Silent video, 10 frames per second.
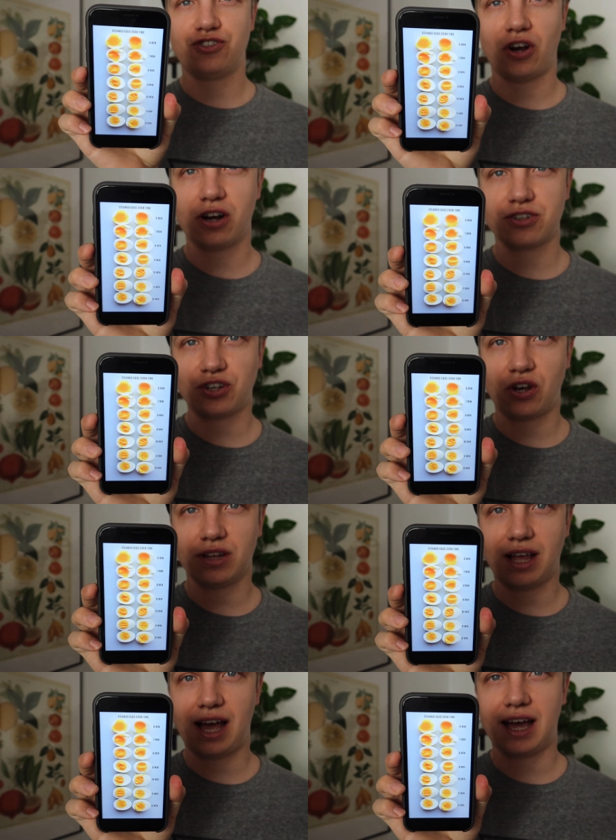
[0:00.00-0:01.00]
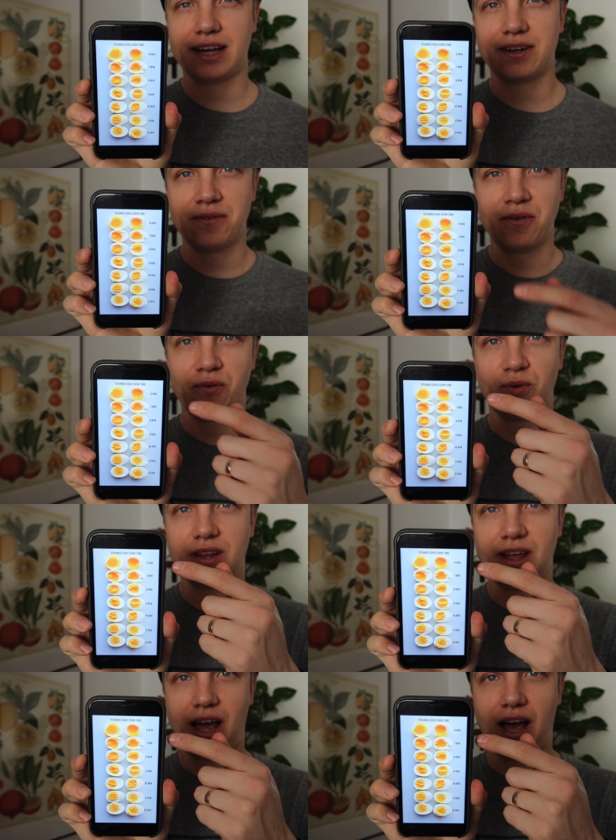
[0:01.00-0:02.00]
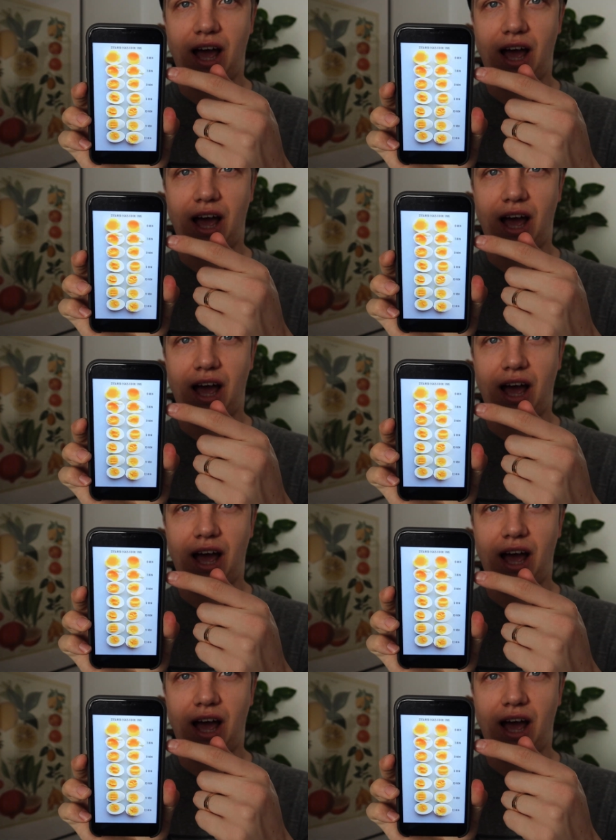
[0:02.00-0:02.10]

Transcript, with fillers: charts online with uh,